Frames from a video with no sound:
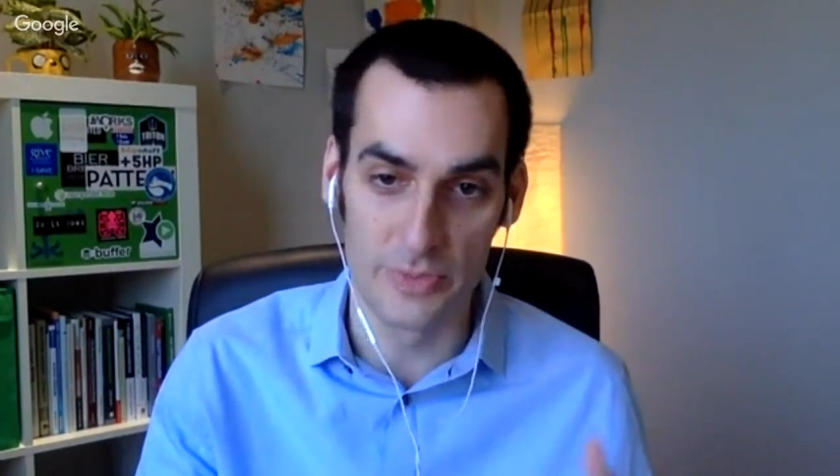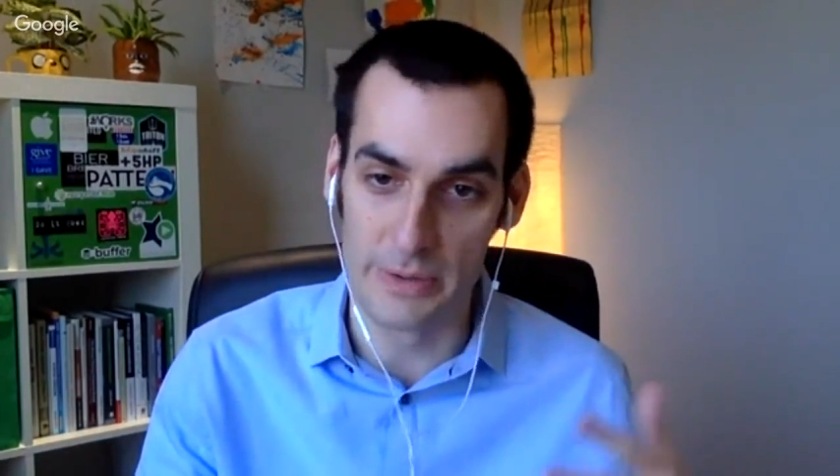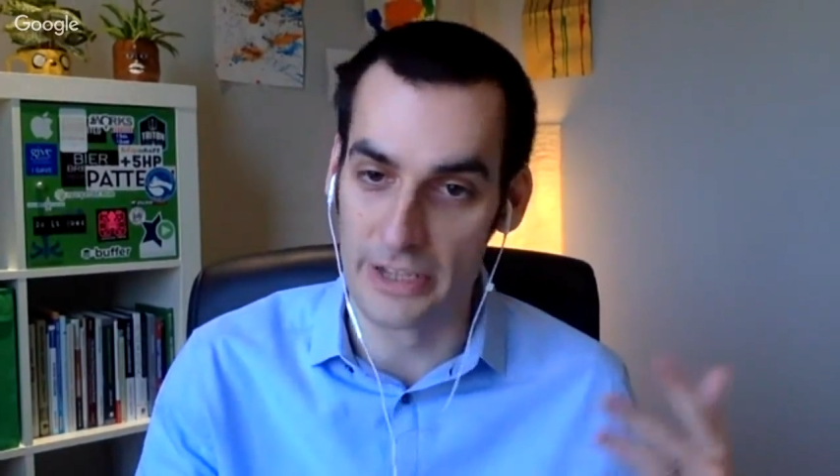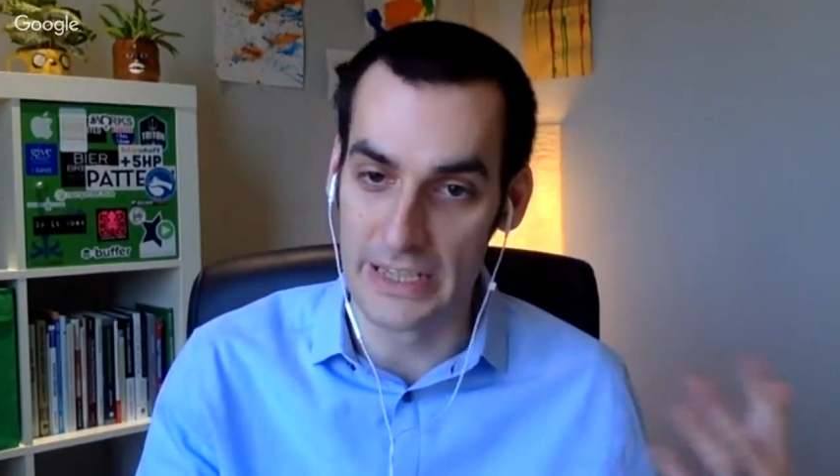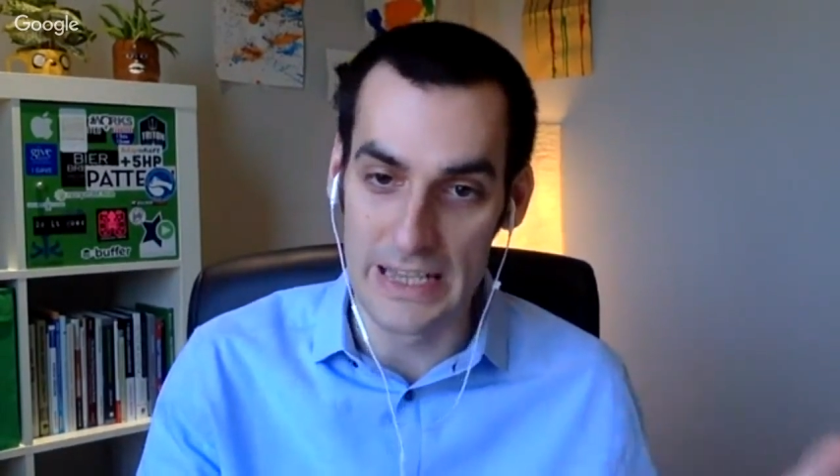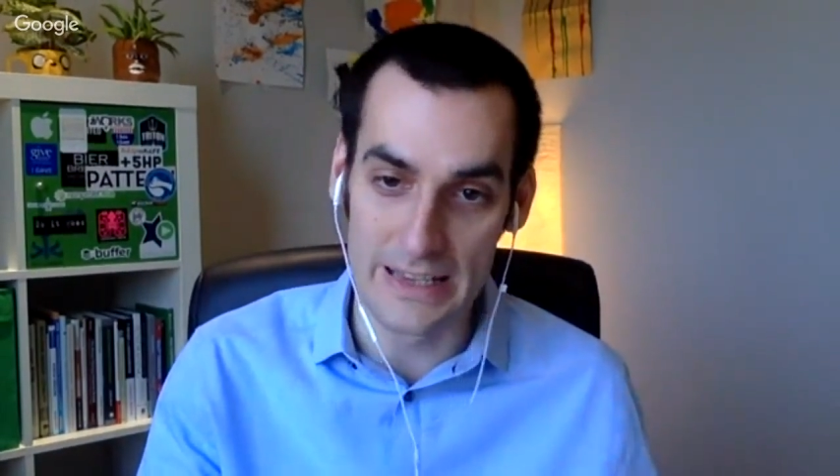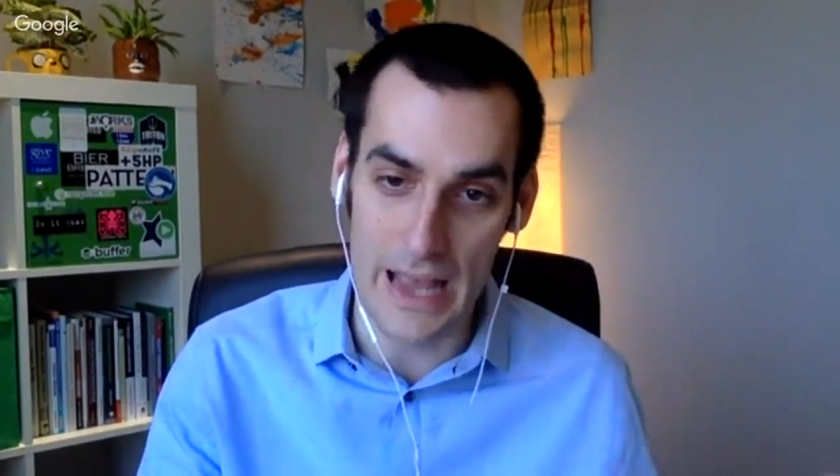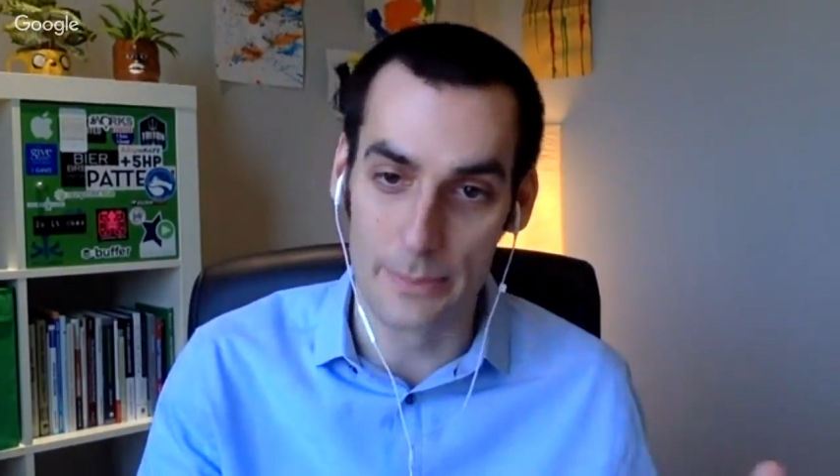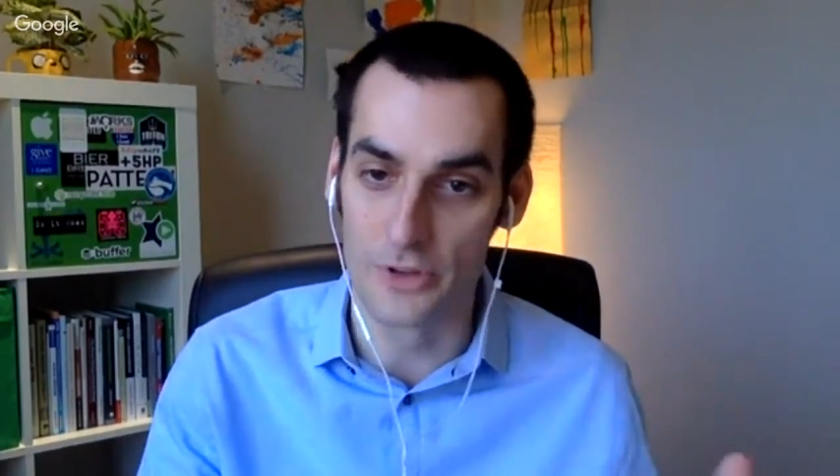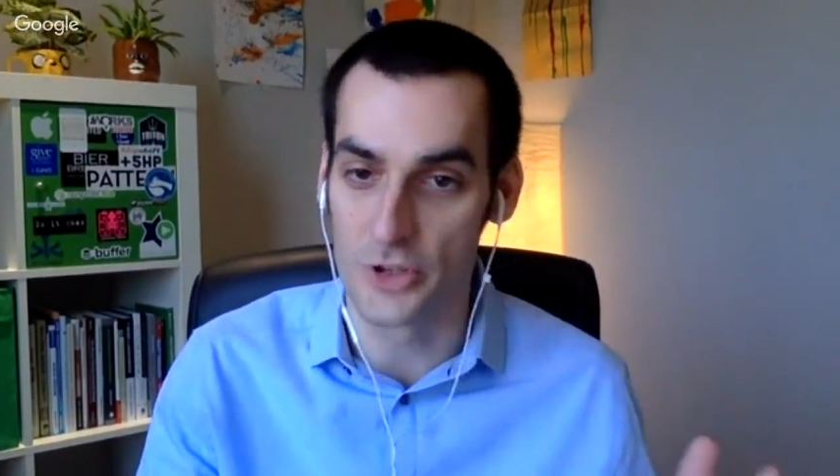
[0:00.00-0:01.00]
me like
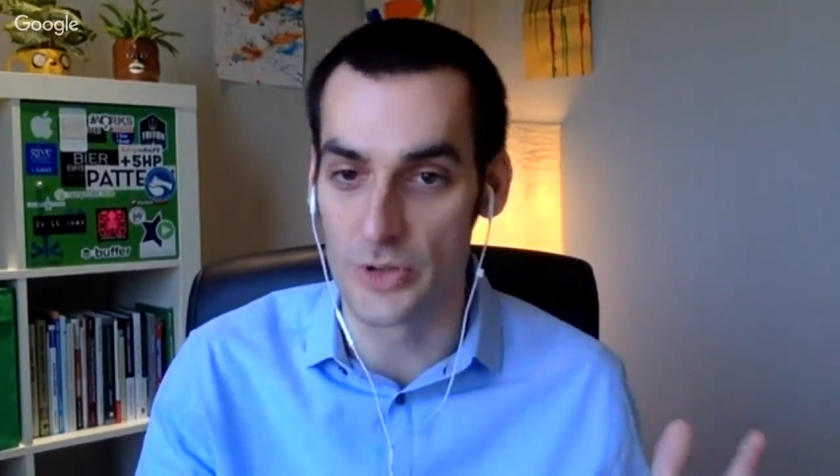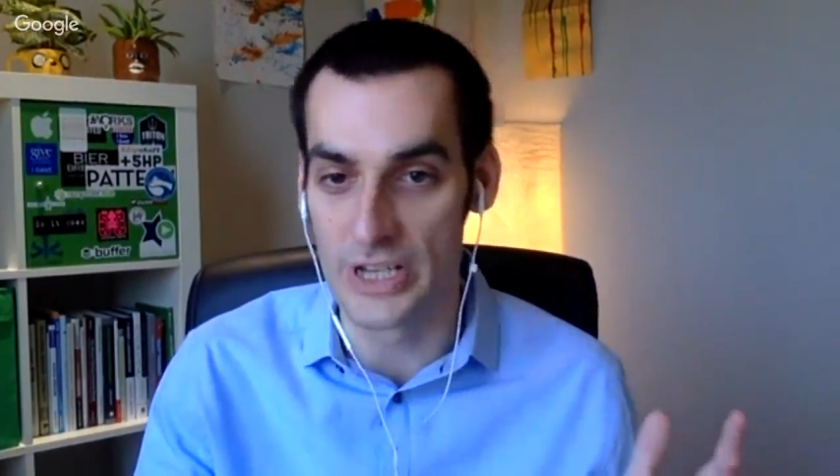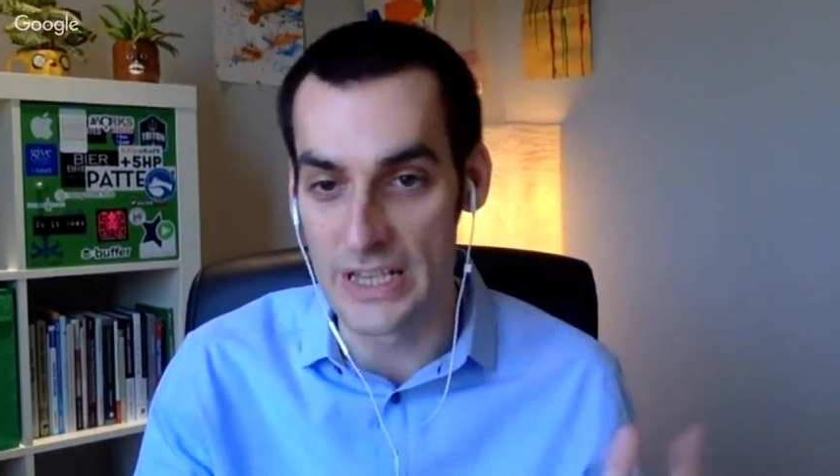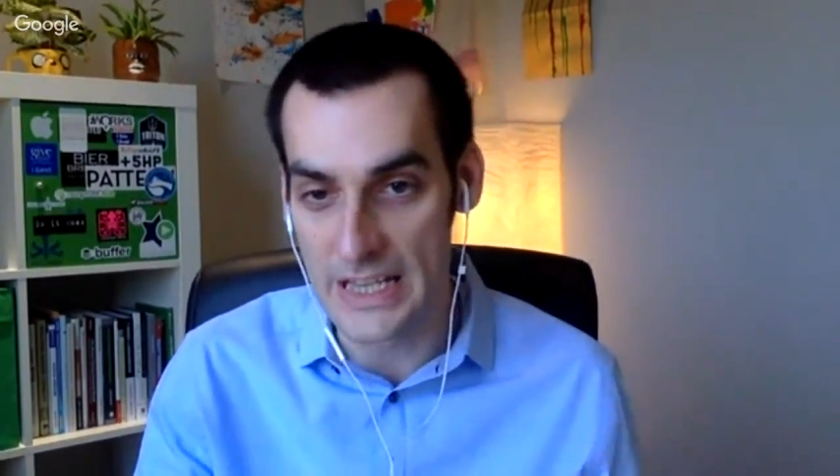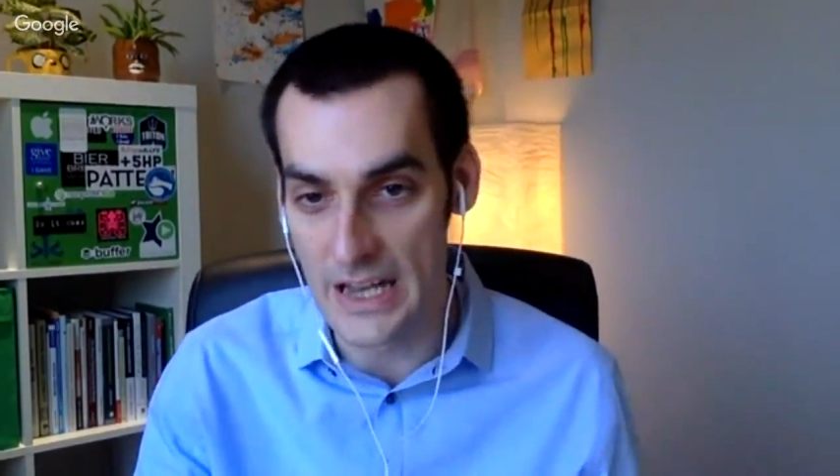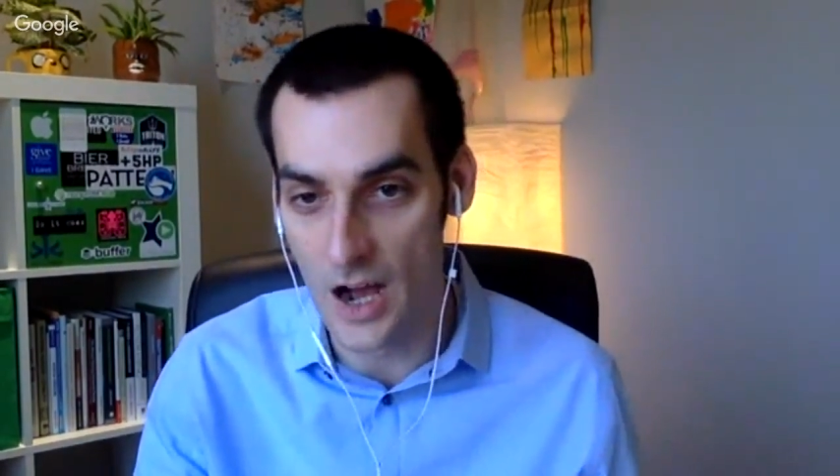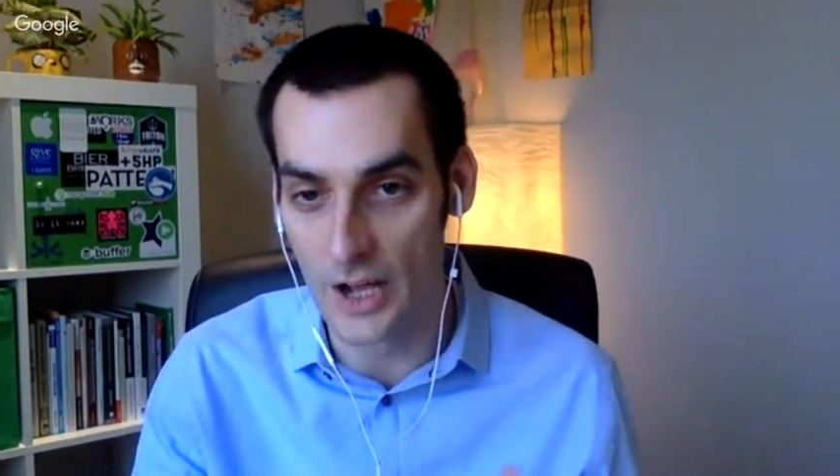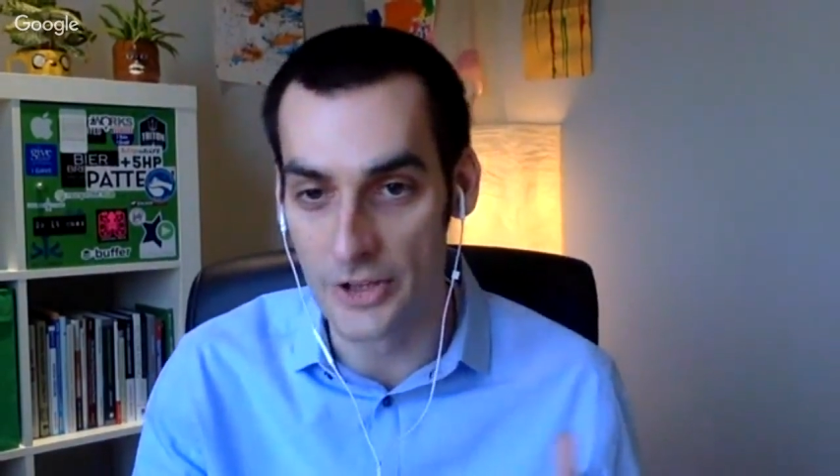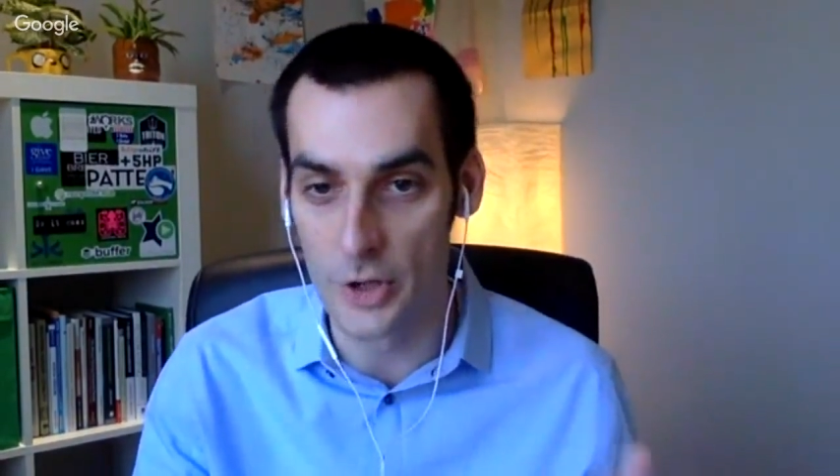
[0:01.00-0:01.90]
eTapestry, Neon,